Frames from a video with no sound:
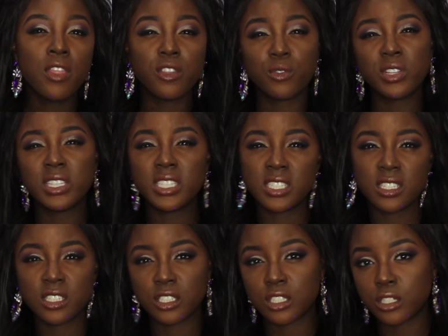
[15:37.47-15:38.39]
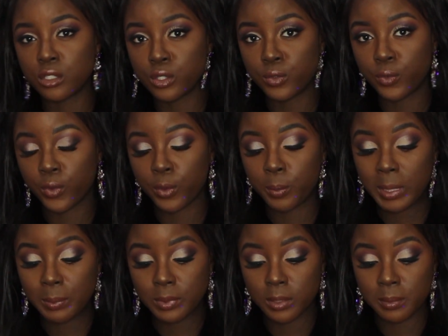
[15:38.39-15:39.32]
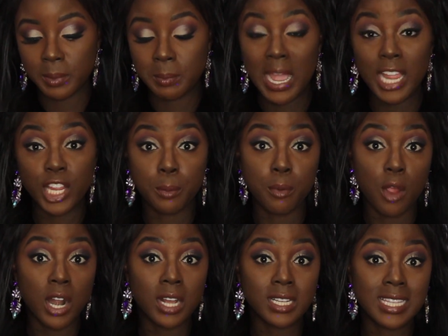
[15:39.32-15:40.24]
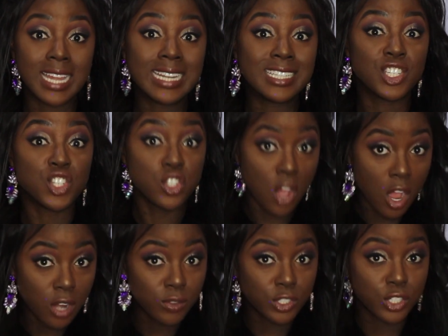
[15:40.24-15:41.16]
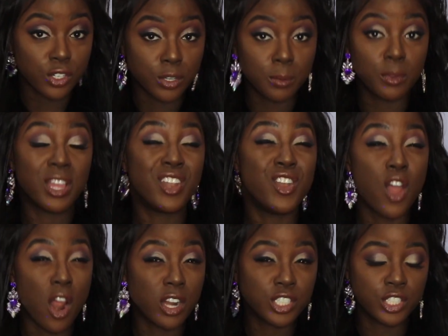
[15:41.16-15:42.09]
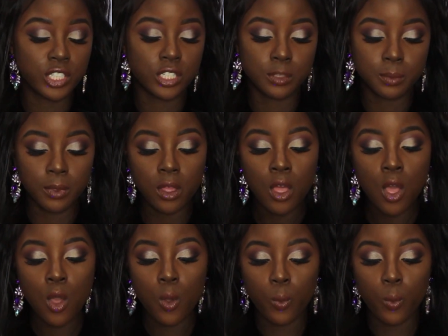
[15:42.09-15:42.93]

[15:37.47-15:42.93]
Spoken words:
there really isn't an excuse for people to be buying your product that is non-returnable and non-exchangeable